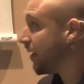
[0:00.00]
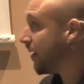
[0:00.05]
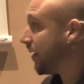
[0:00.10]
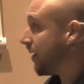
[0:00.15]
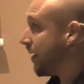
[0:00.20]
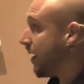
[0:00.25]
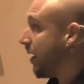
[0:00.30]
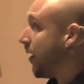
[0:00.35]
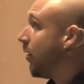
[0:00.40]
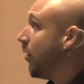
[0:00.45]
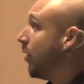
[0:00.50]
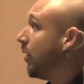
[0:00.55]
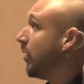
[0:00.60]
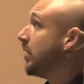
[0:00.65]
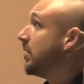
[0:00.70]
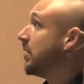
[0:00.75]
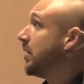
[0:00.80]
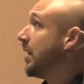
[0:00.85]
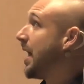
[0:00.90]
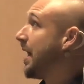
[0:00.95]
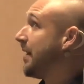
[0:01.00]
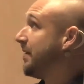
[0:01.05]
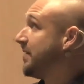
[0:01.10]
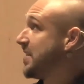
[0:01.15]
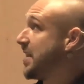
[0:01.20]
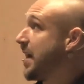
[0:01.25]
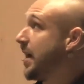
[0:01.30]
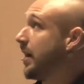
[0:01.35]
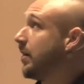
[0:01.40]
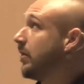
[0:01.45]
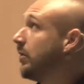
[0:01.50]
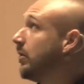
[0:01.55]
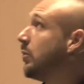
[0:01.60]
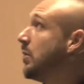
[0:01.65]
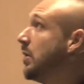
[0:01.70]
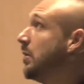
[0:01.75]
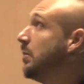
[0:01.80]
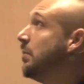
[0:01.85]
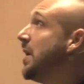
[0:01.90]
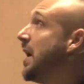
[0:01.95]
the whole life cycle,
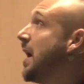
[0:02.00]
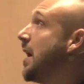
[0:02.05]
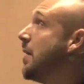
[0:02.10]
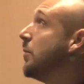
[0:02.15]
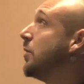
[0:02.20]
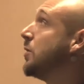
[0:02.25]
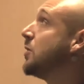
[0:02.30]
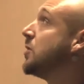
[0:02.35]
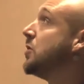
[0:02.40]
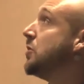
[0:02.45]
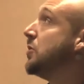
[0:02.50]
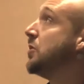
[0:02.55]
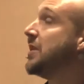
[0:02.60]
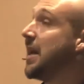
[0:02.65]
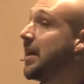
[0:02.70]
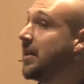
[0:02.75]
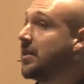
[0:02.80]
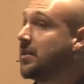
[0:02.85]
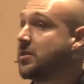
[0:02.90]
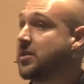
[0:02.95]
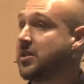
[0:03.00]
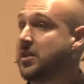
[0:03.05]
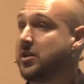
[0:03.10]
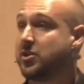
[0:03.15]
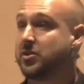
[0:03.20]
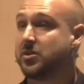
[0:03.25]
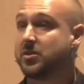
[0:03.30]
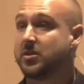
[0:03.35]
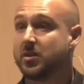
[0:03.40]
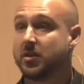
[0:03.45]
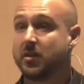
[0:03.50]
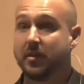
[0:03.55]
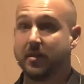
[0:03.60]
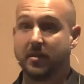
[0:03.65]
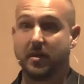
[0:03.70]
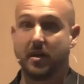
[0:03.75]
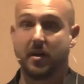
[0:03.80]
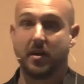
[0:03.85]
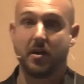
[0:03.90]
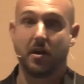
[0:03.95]
we'll be able to take decisions
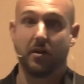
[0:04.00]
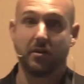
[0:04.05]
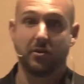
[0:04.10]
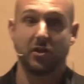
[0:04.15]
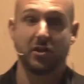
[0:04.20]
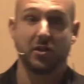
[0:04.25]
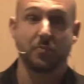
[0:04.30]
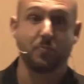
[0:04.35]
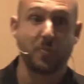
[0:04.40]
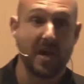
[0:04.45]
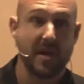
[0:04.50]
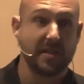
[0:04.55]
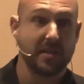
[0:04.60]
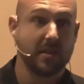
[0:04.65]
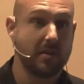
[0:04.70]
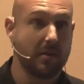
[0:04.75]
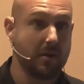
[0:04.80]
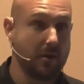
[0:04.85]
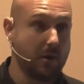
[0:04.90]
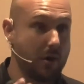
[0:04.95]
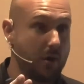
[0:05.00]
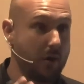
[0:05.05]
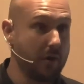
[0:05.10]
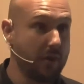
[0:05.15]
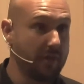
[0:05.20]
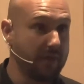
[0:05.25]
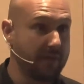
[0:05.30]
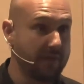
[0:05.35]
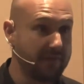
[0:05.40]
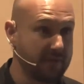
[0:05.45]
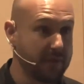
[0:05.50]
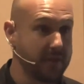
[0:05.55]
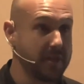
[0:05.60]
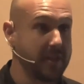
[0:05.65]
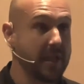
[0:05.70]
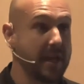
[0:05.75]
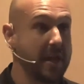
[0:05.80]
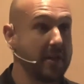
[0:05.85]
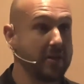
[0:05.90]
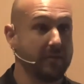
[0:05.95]
that are not just based on the first
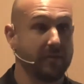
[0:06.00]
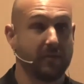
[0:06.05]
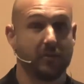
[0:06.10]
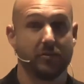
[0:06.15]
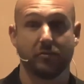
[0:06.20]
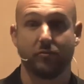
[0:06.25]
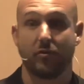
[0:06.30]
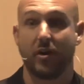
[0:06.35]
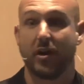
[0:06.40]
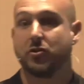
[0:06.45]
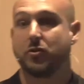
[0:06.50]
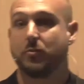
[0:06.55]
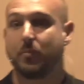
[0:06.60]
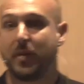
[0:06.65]
stage of construction,